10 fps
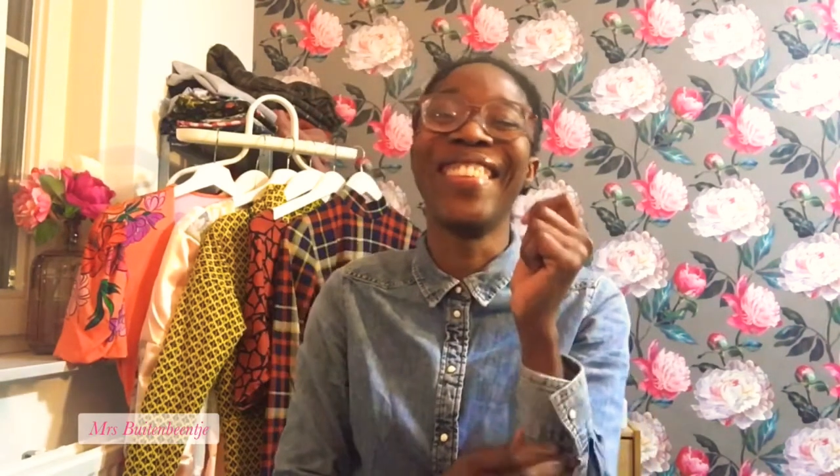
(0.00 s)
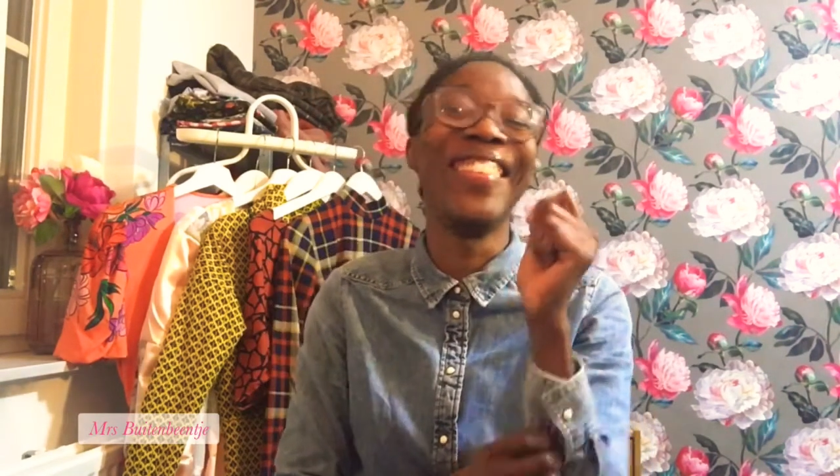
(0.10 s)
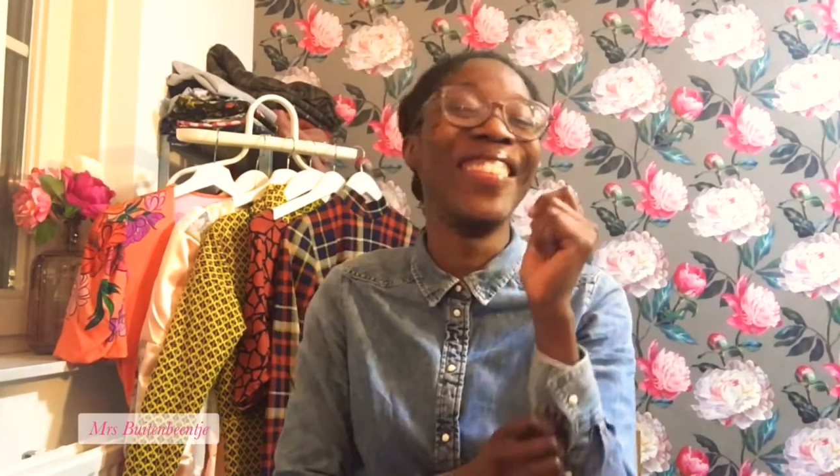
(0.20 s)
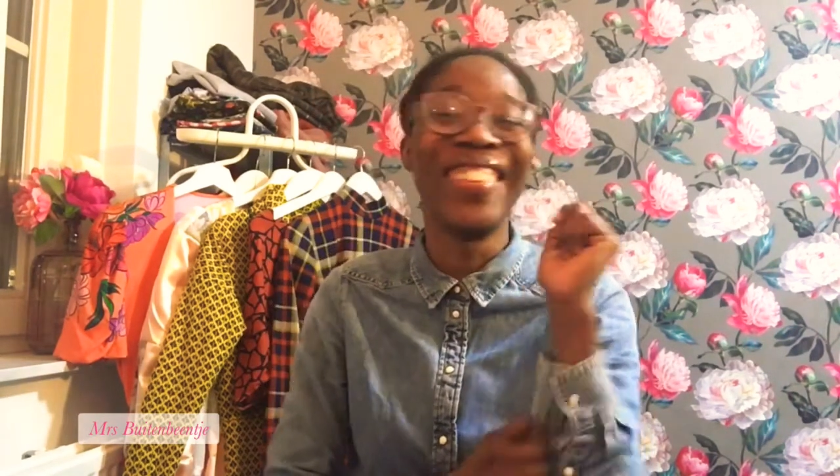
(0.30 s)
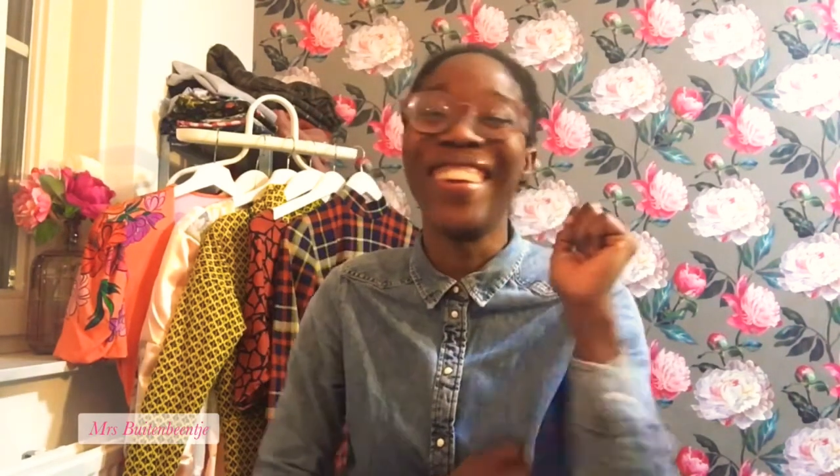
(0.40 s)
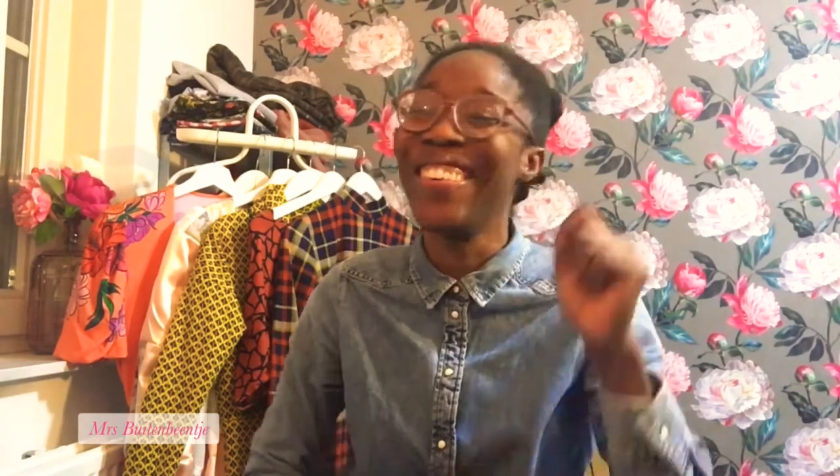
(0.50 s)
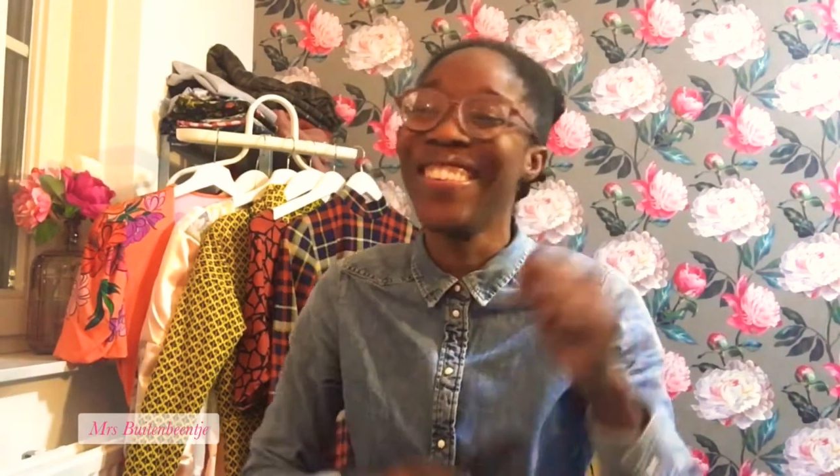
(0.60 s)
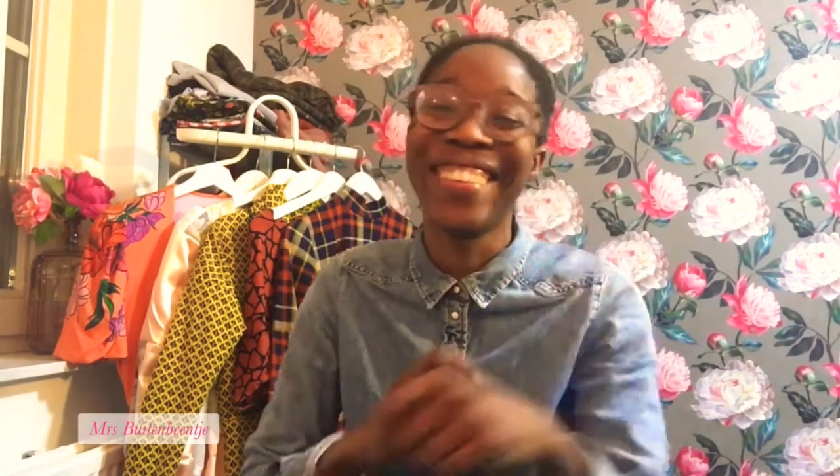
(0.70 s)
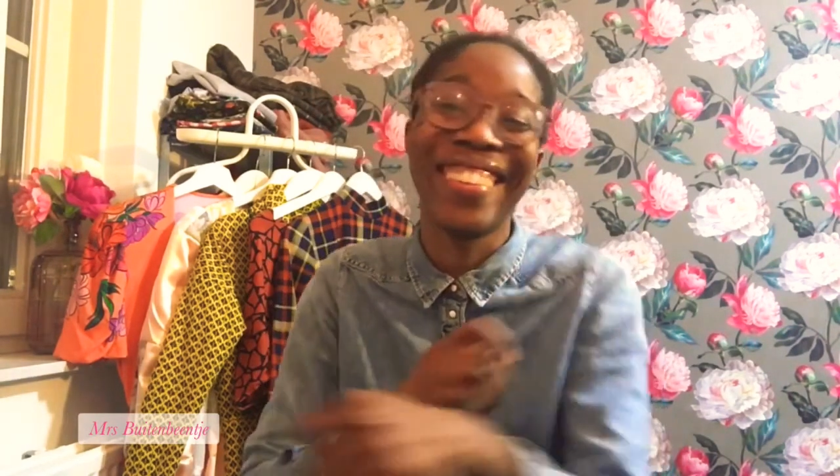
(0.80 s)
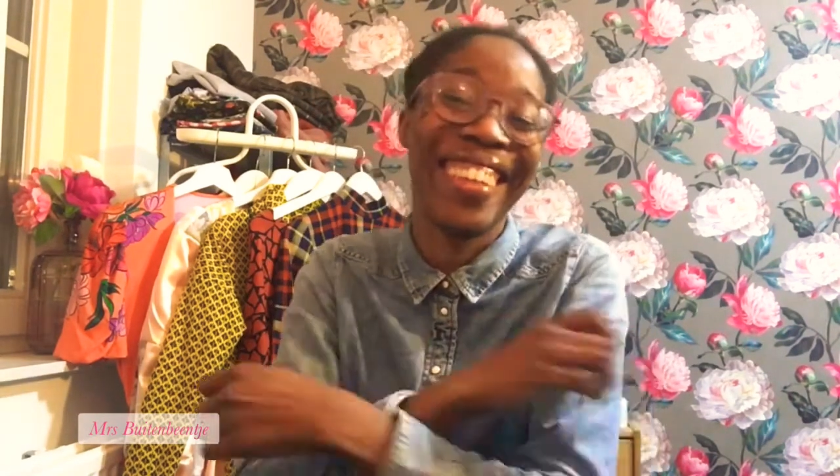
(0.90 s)
No,
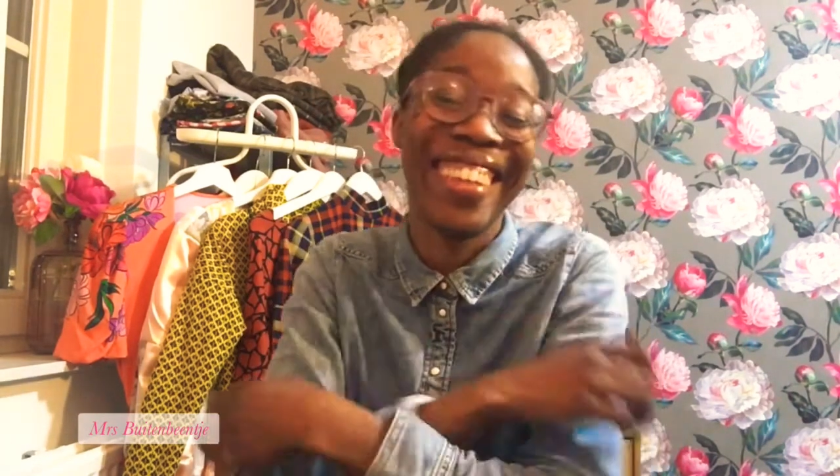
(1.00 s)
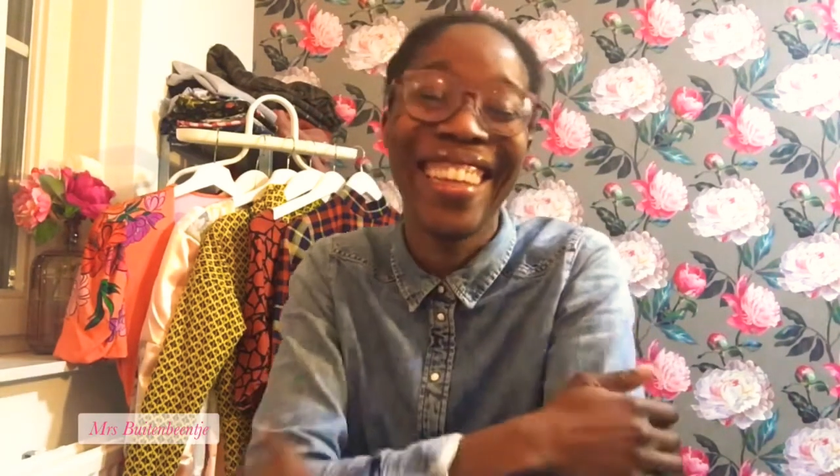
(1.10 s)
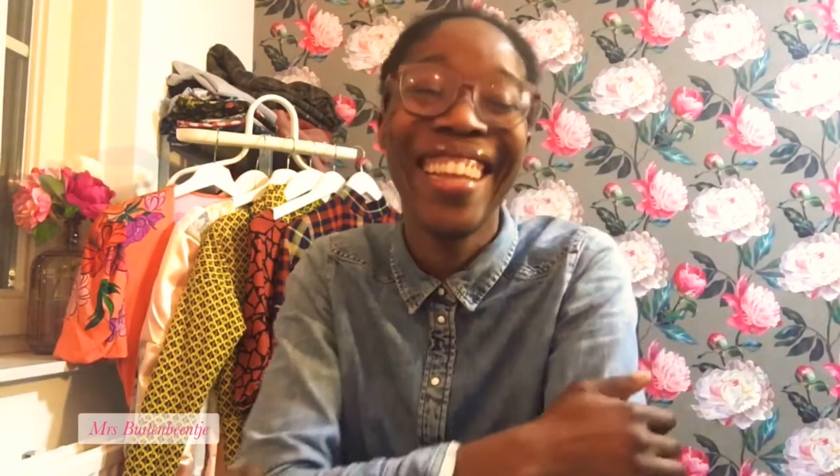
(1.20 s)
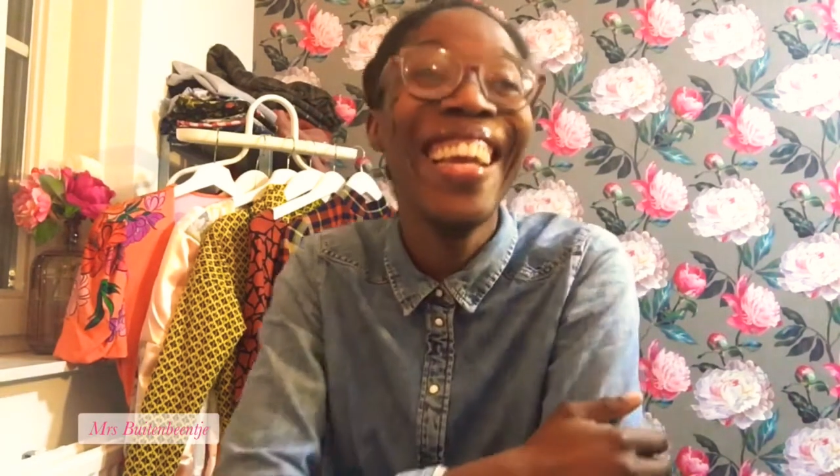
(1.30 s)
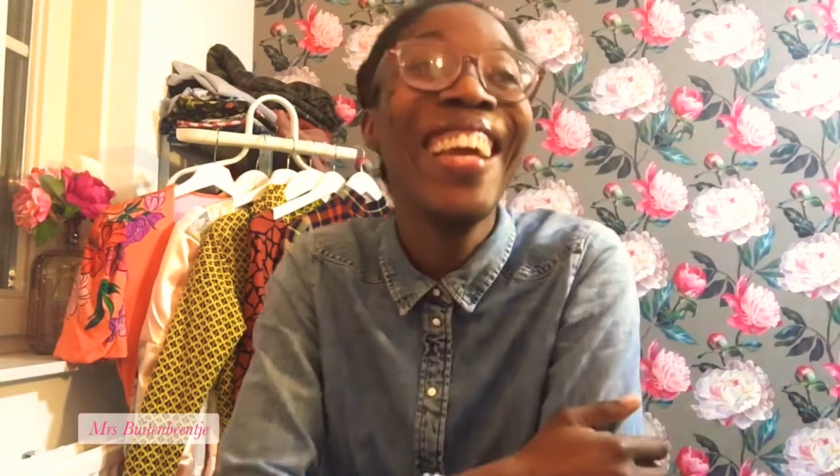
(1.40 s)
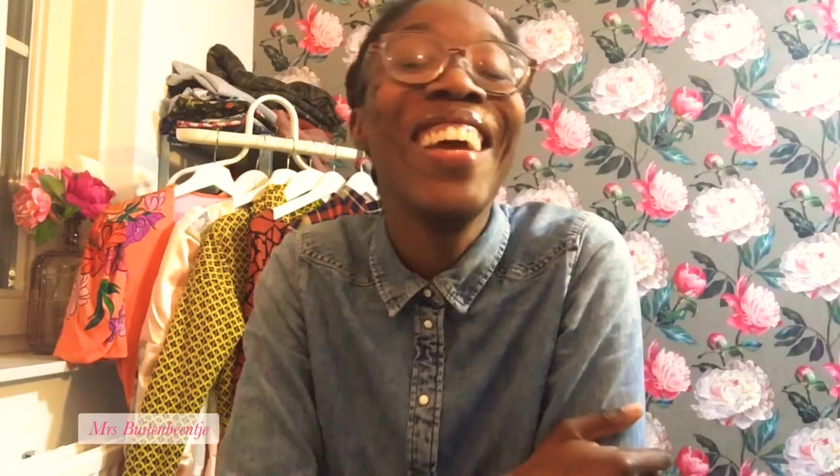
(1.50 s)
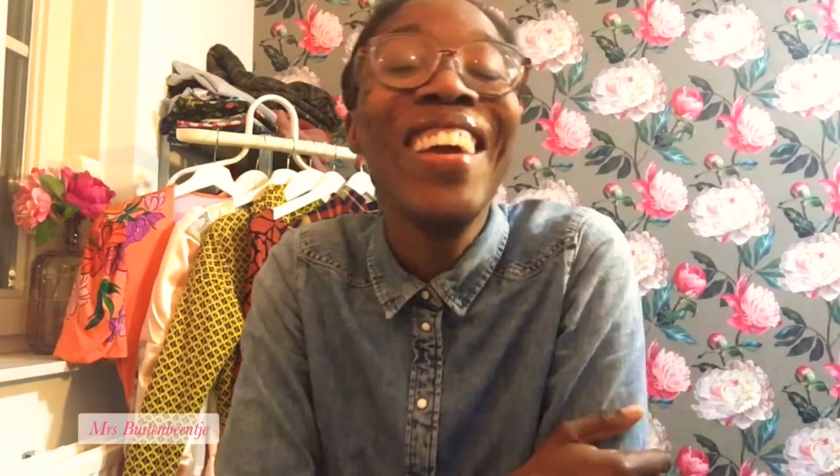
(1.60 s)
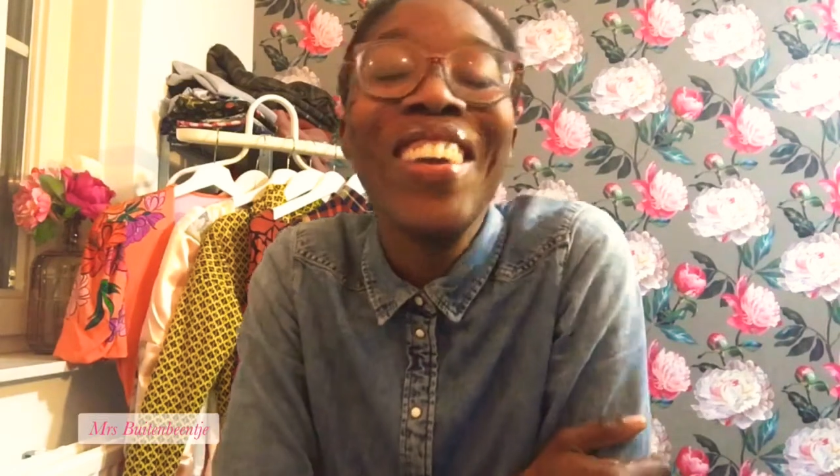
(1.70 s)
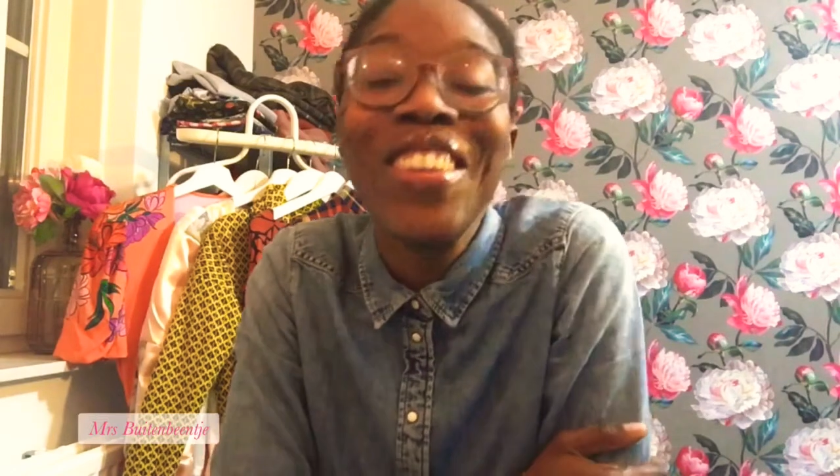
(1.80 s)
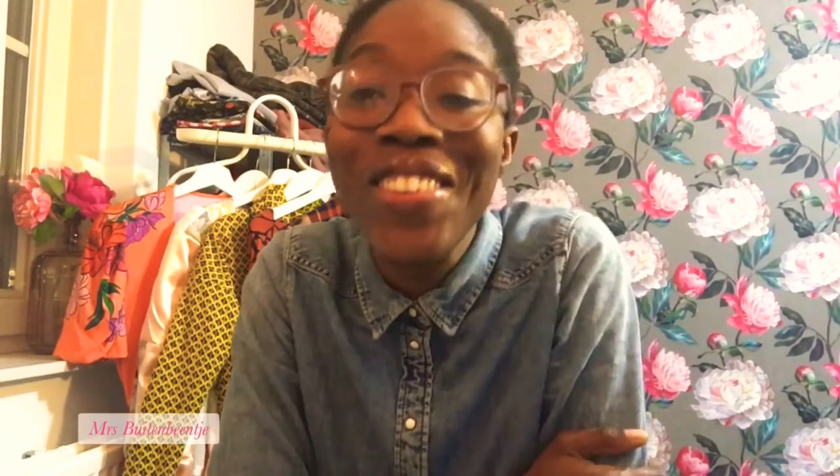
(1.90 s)
just kidding.
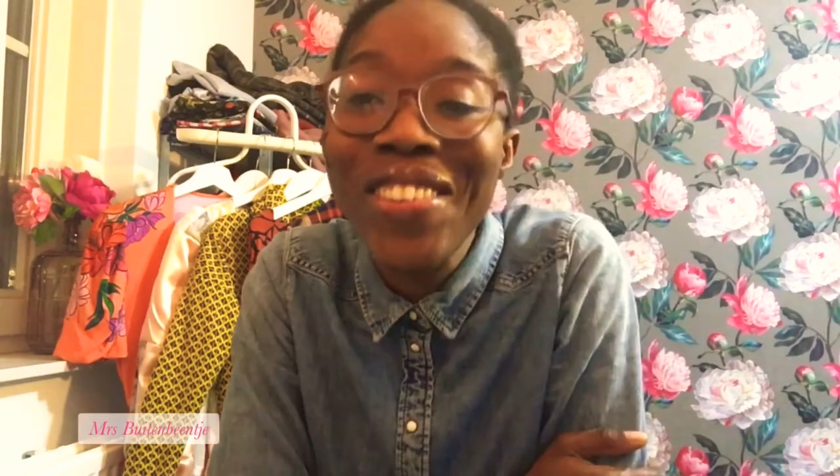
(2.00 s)
You